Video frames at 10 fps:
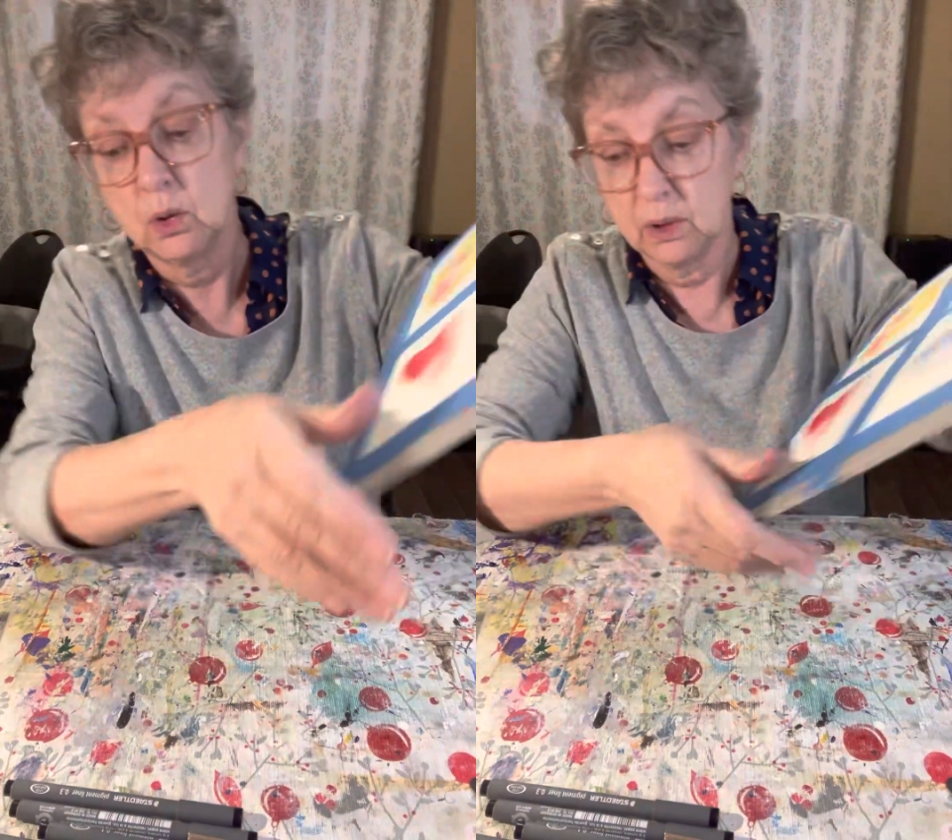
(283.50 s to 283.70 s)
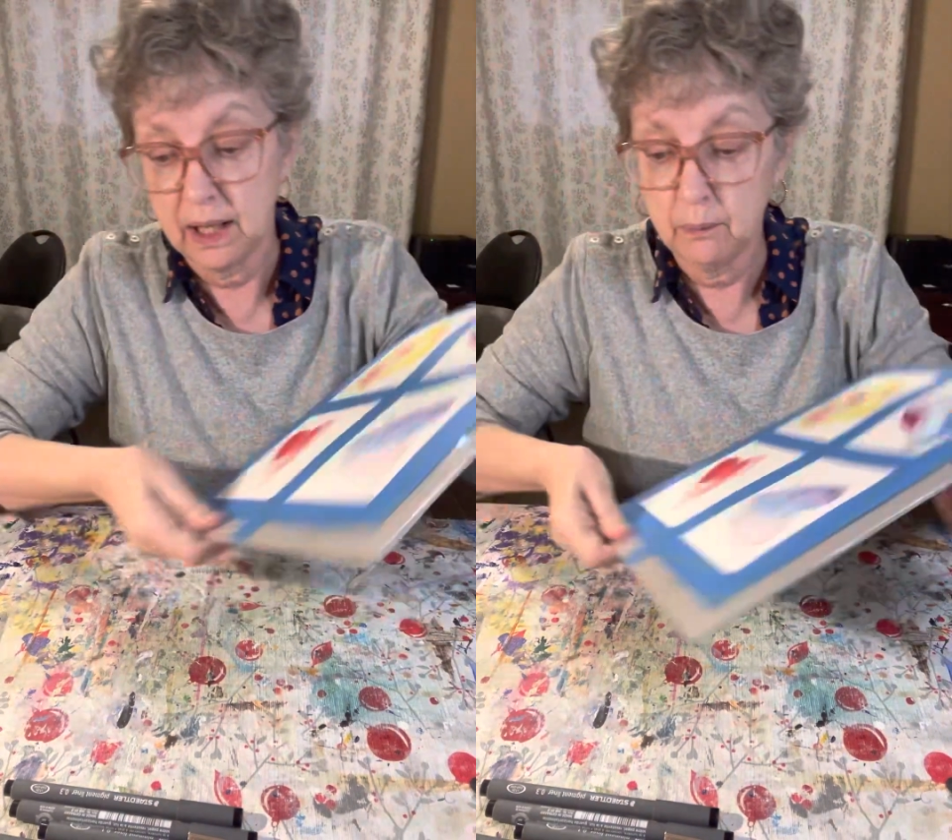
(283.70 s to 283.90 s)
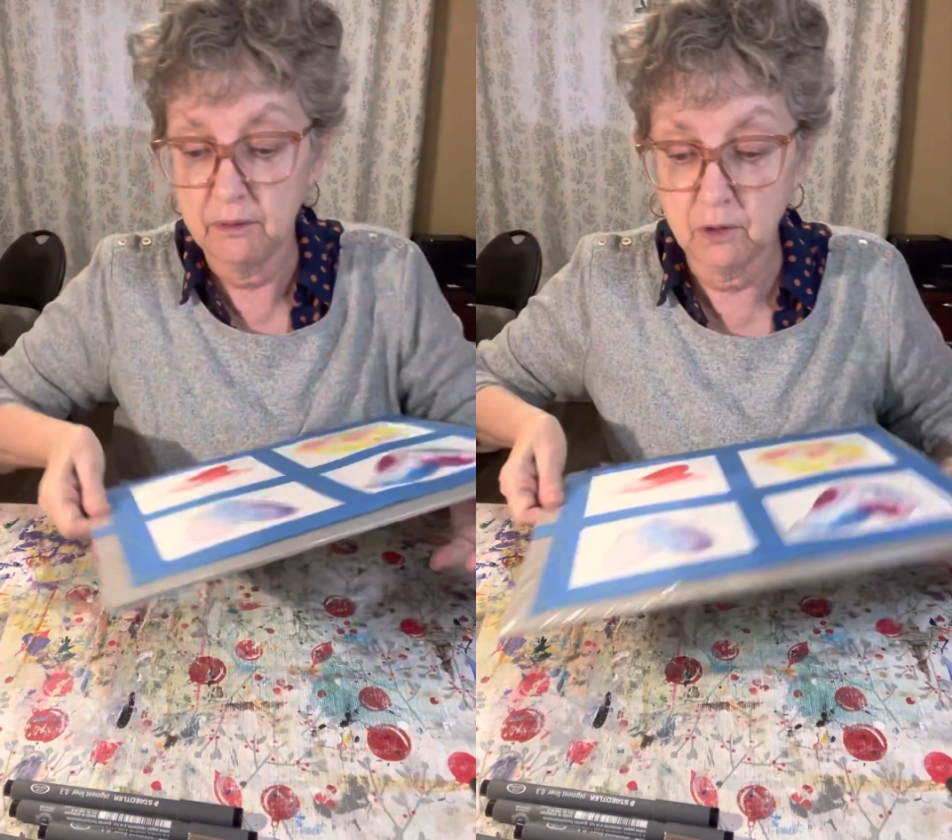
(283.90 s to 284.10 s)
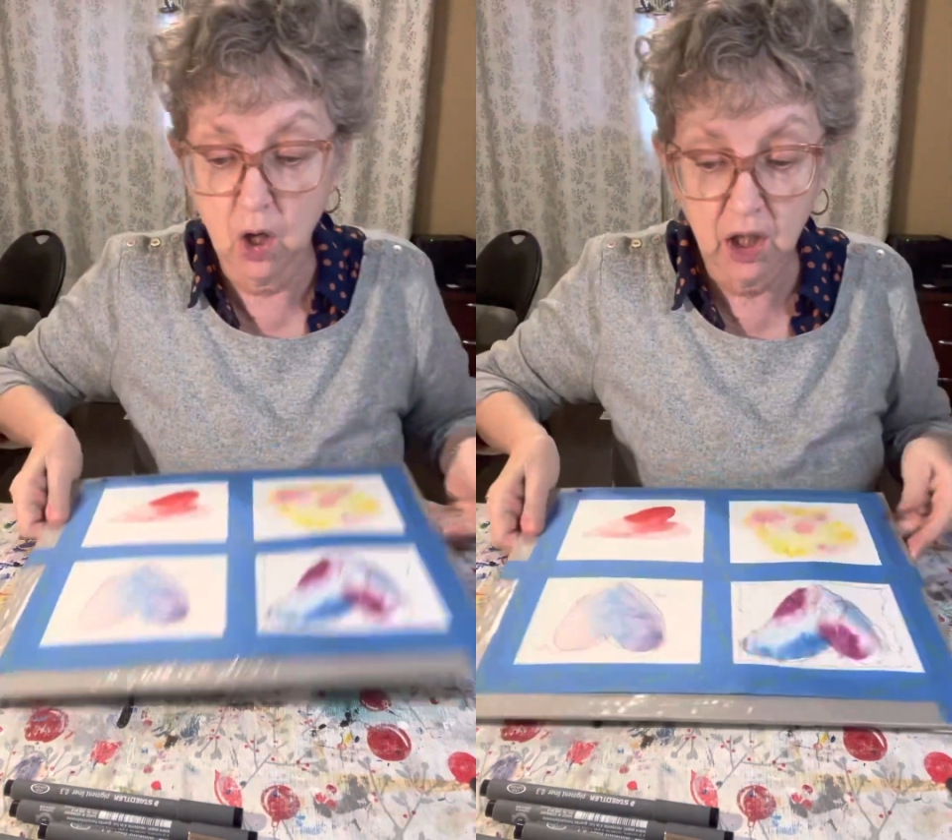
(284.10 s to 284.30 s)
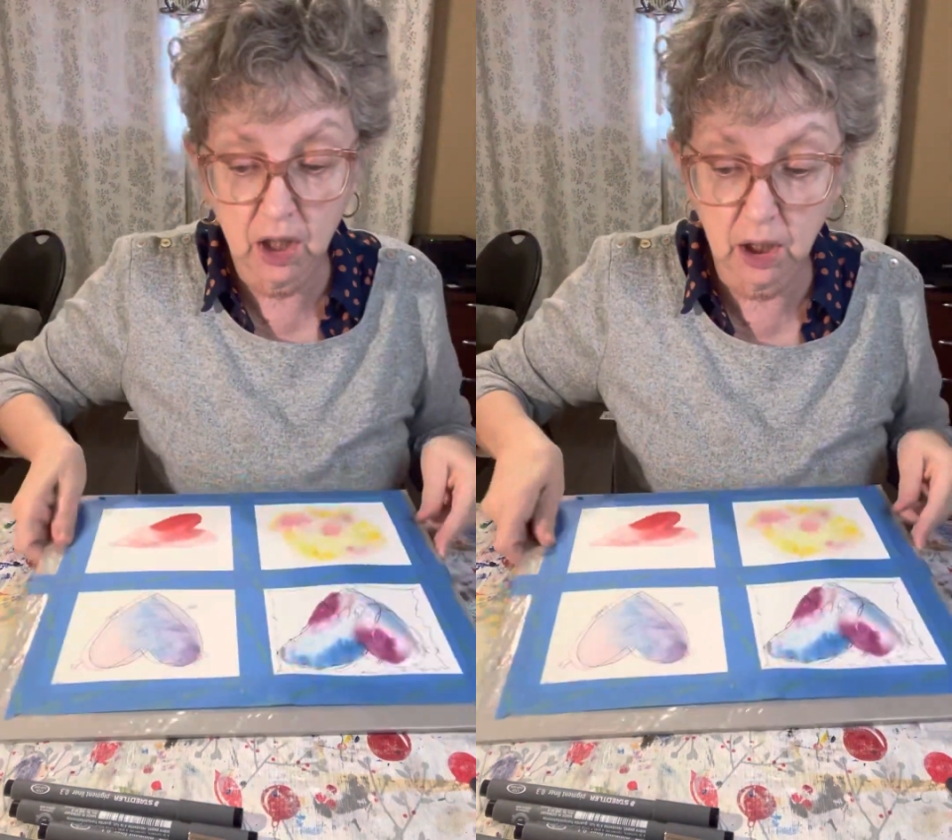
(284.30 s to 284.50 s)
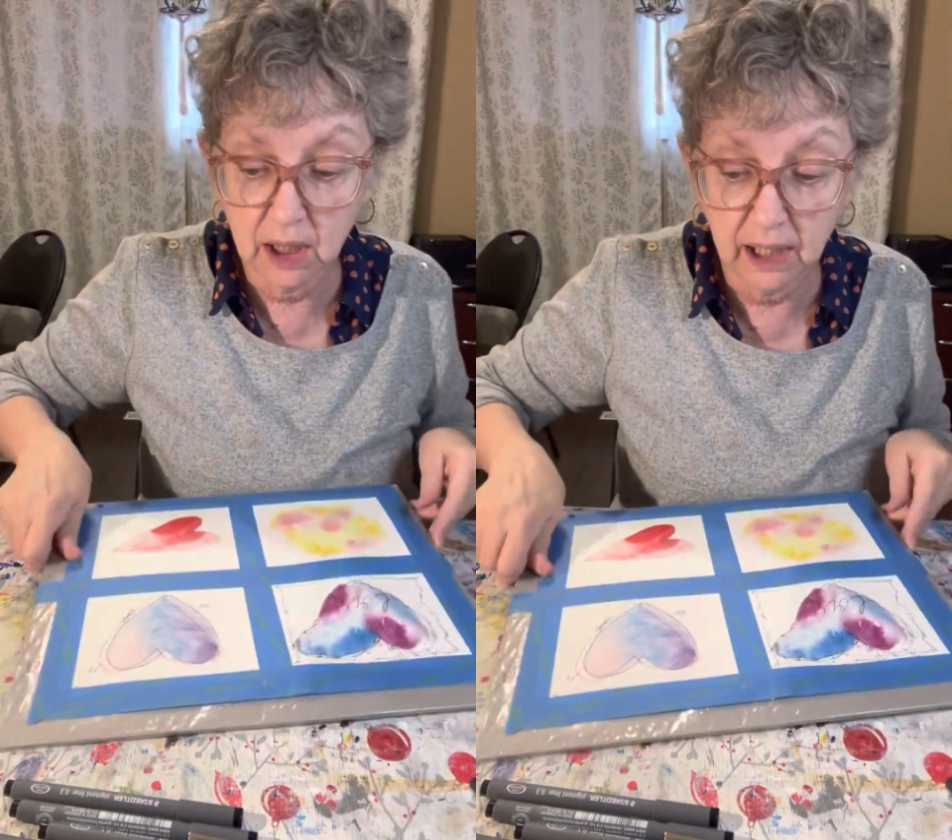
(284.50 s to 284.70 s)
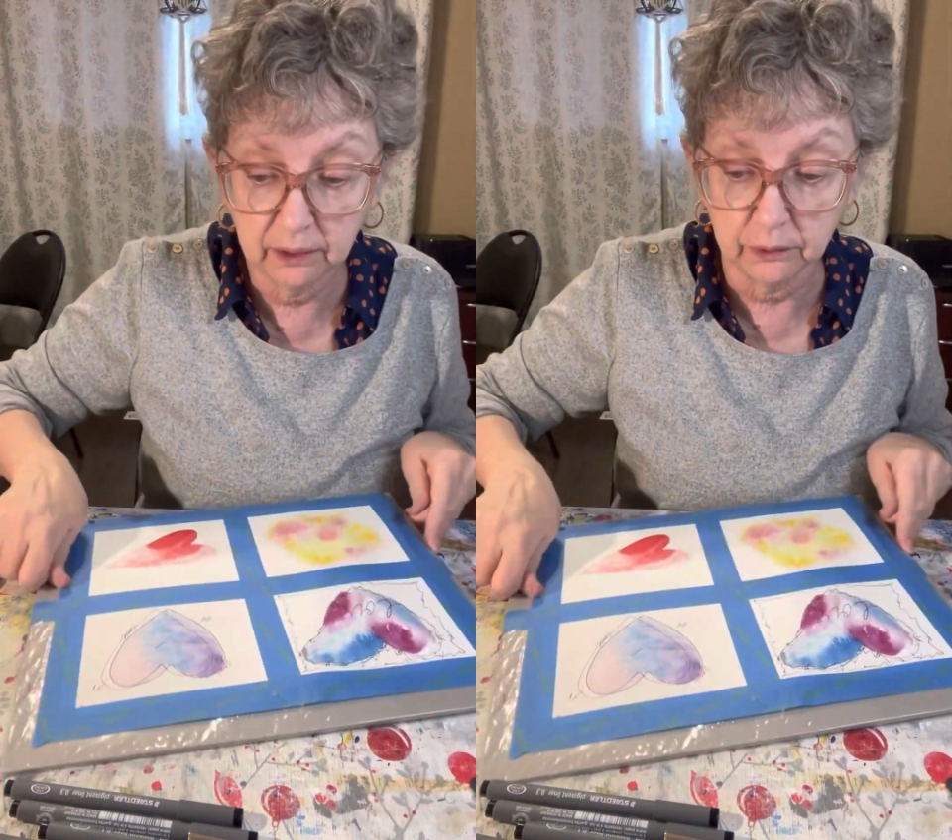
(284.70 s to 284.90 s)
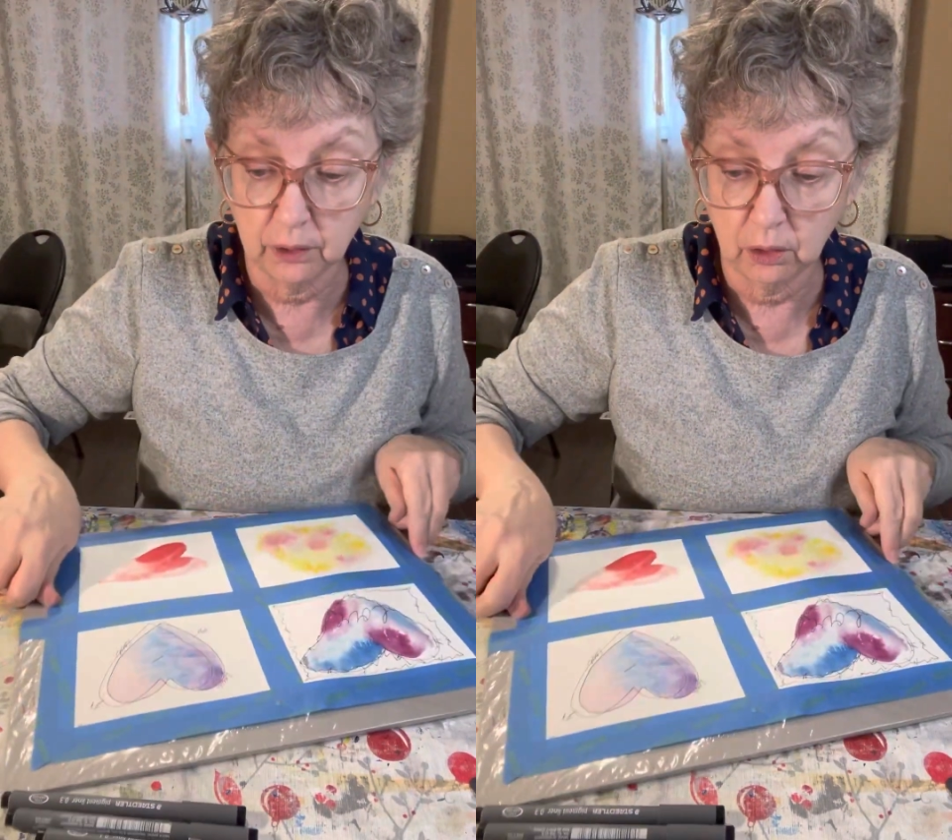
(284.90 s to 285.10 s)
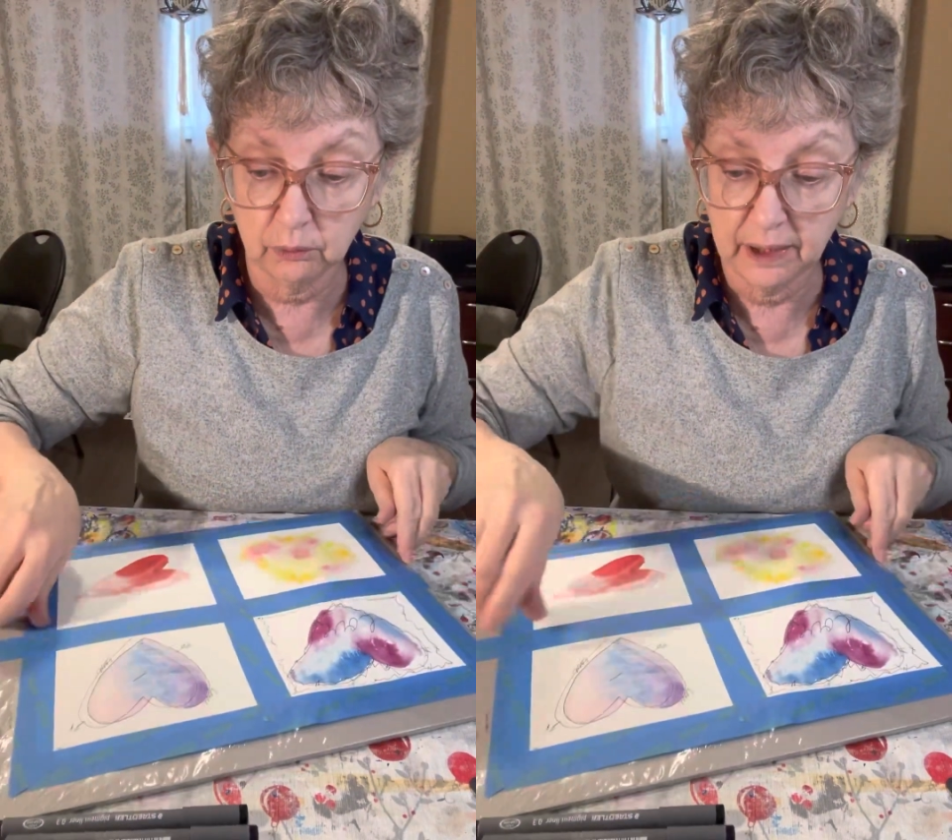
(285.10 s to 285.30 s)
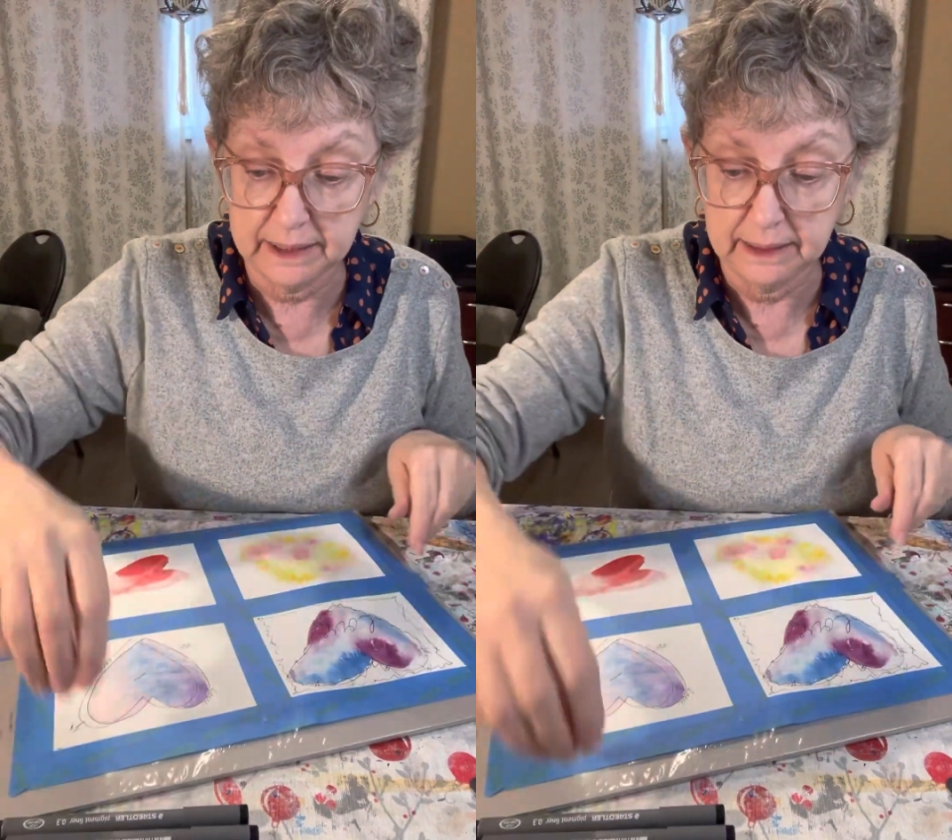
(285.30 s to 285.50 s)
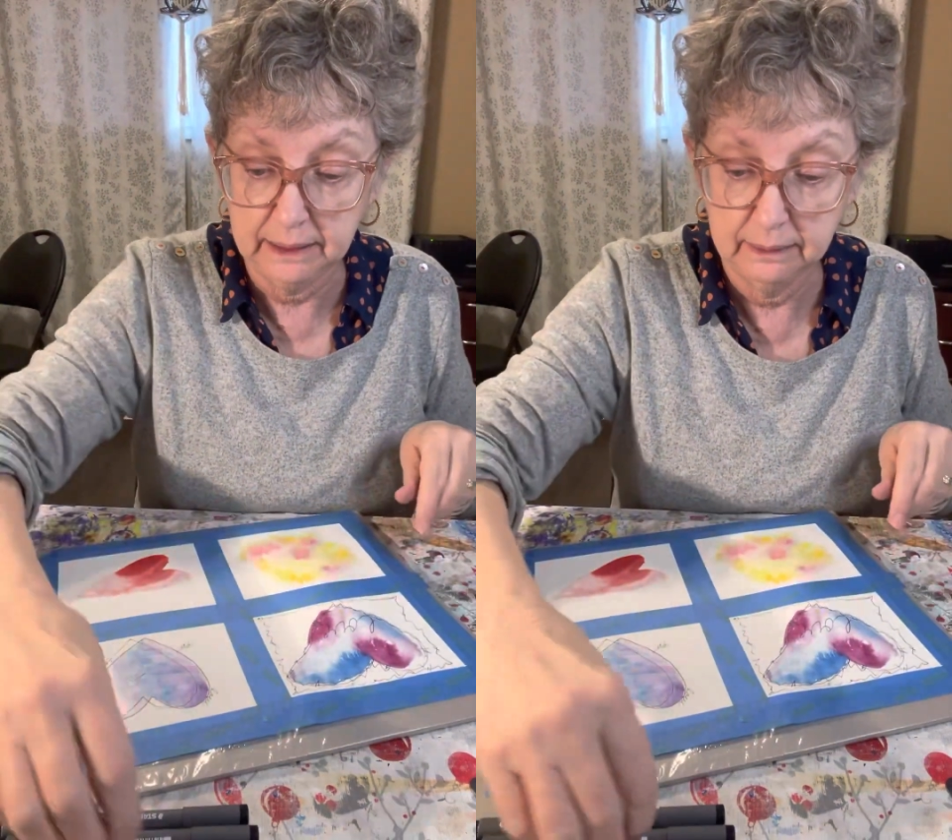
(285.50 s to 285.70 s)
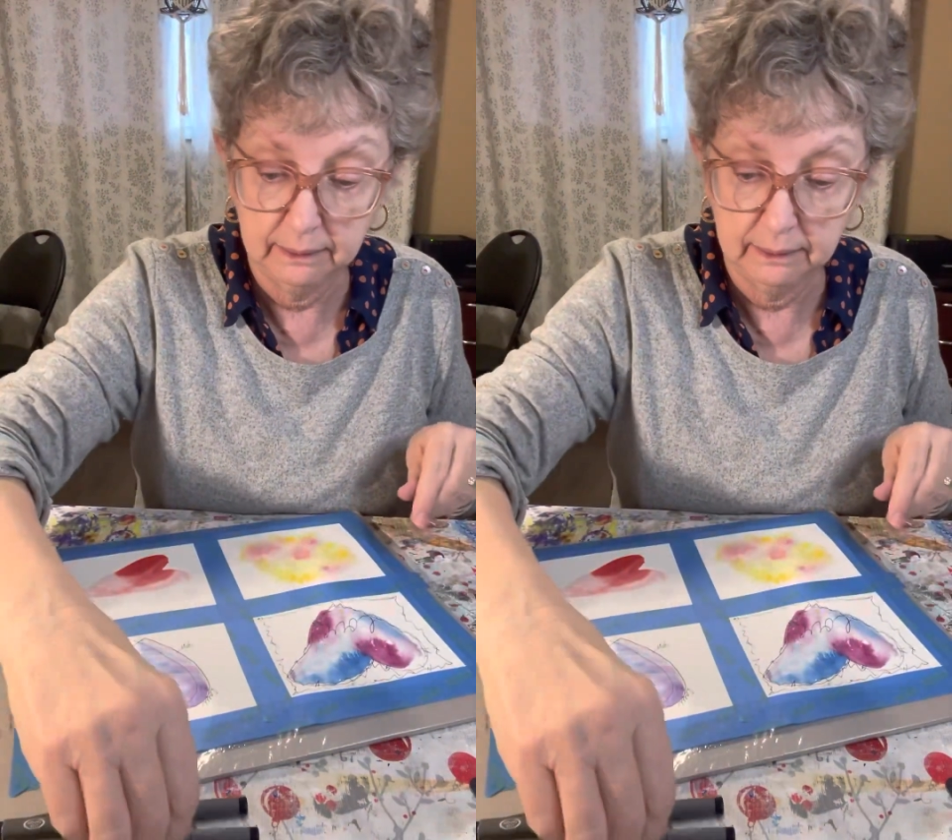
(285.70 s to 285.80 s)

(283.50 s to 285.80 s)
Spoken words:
now we've got our color already.